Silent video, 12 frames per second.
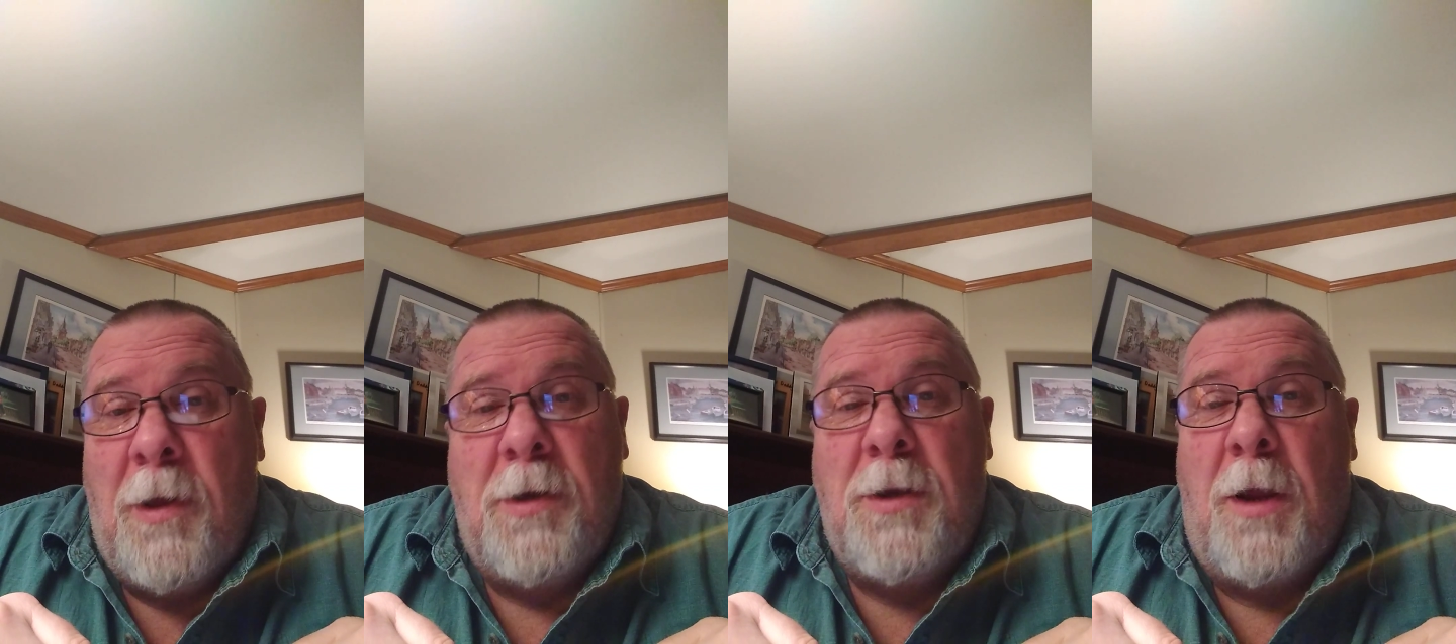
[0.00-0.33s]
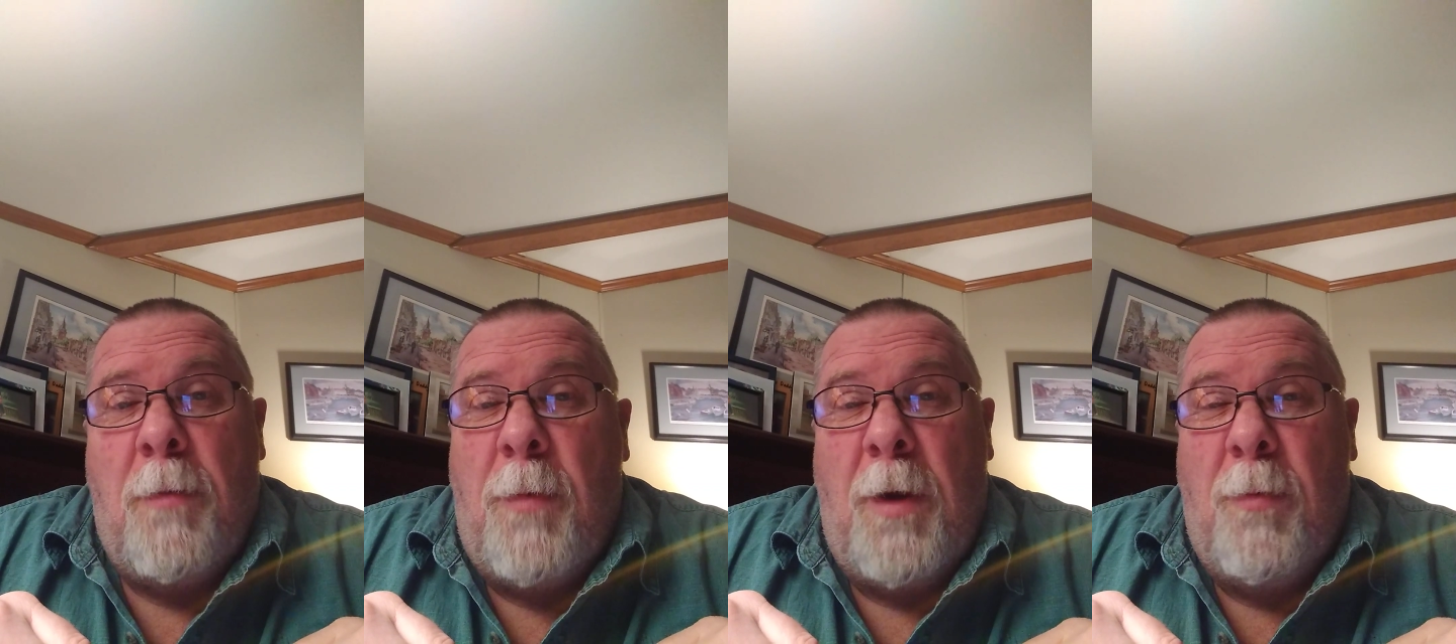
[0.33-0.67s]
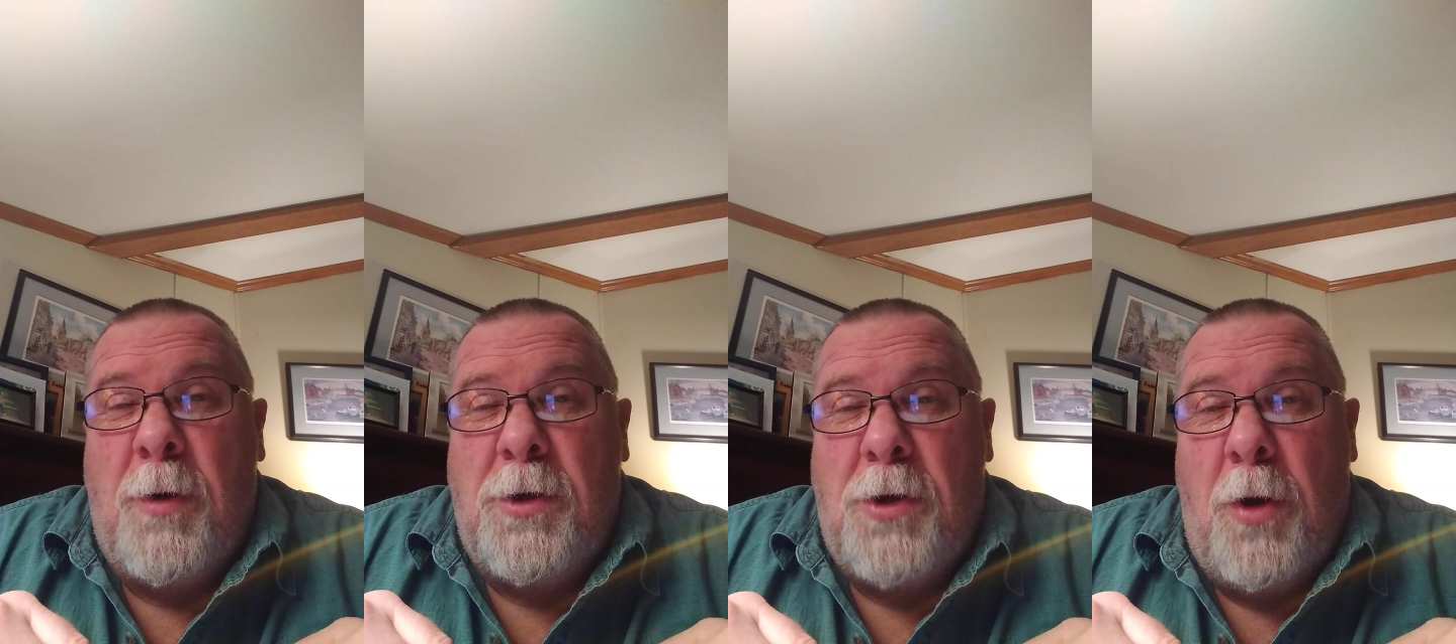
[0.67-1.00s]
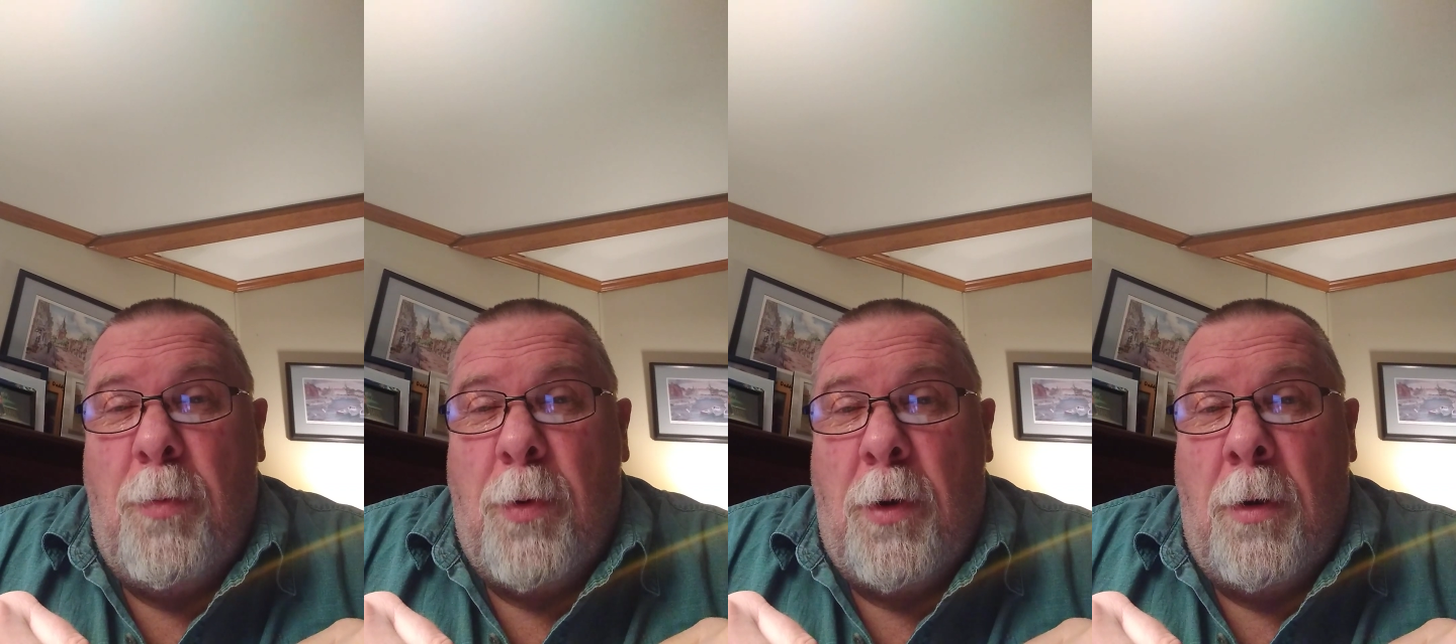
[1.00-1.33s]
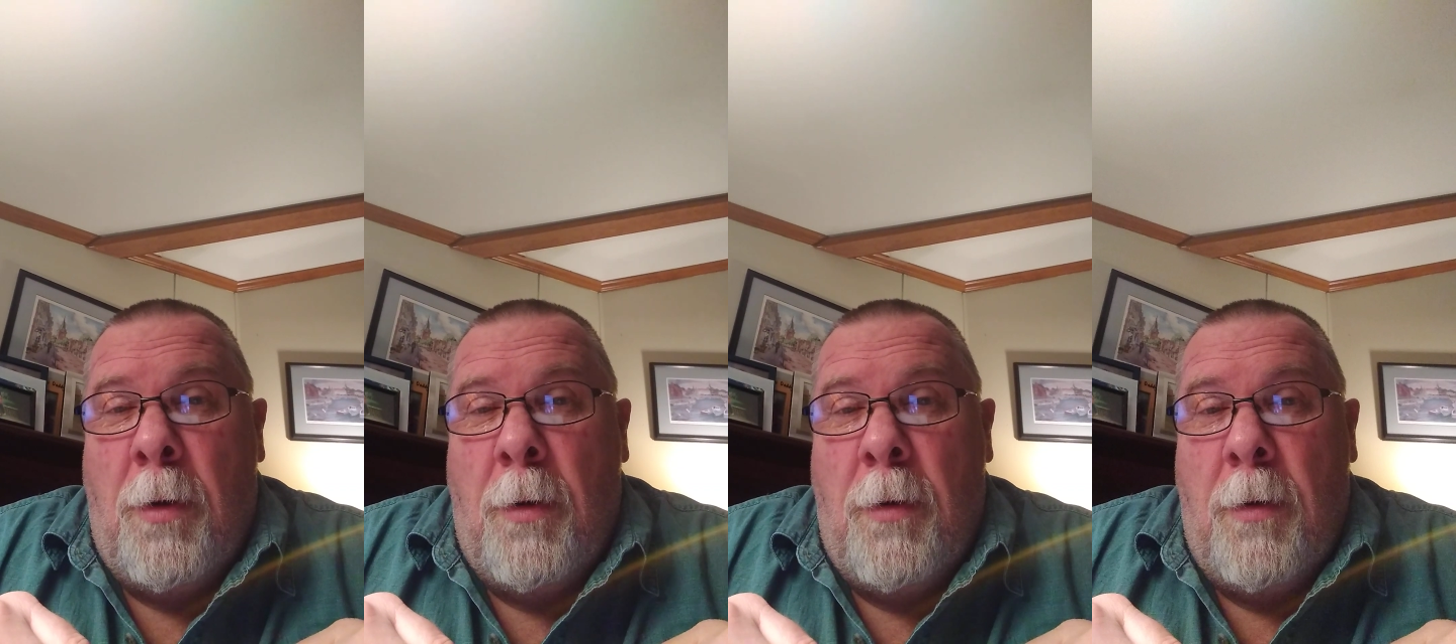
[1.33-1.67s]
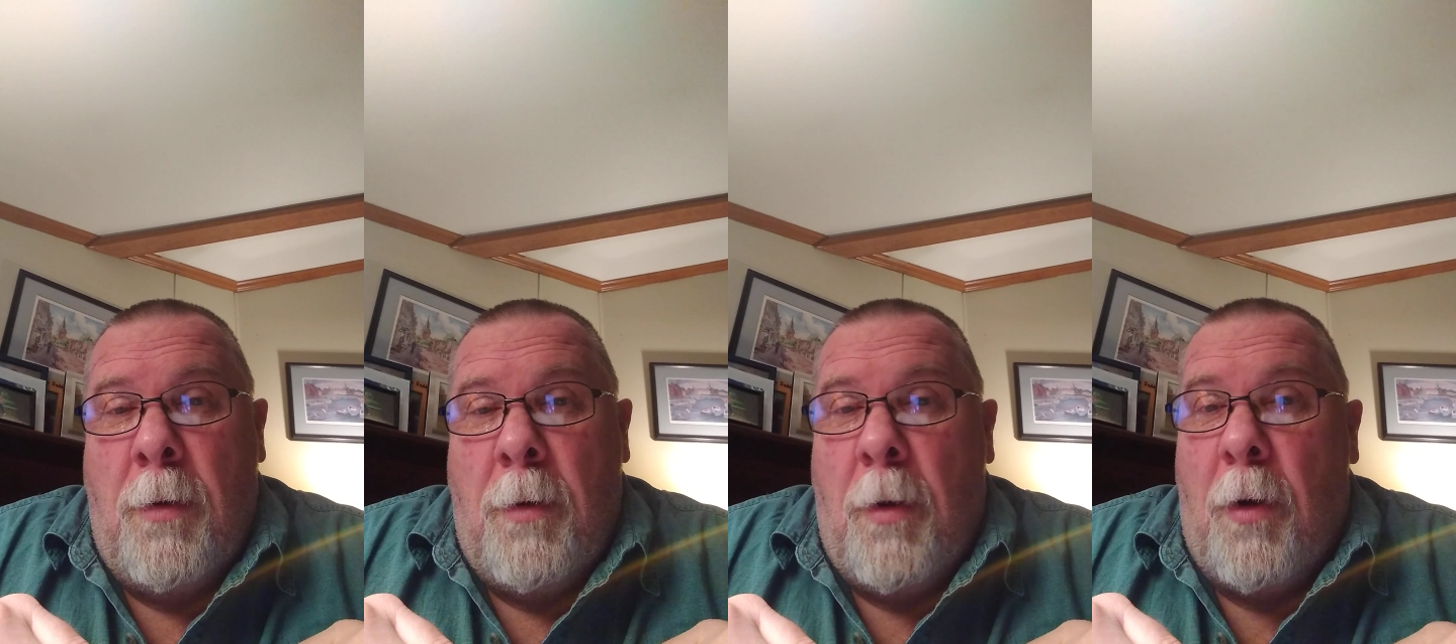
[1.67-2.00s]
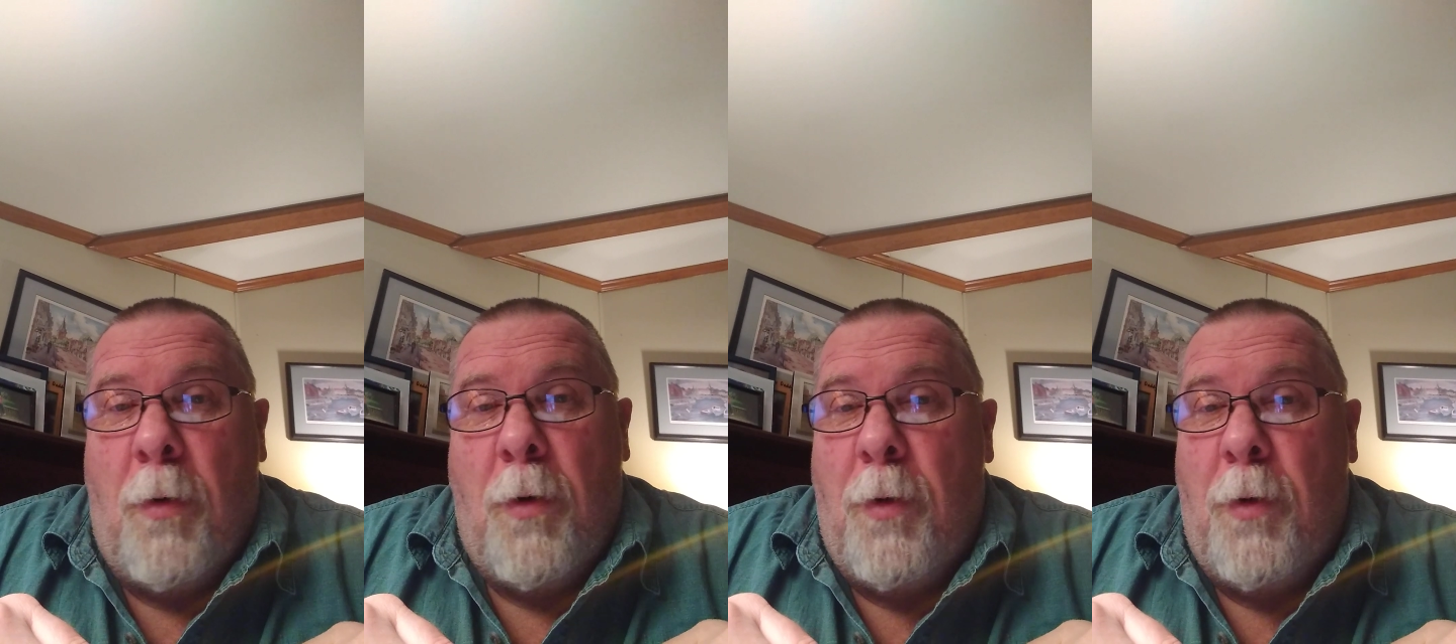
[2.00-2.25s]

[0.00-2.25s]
It's not to make me stupid. Oh uh,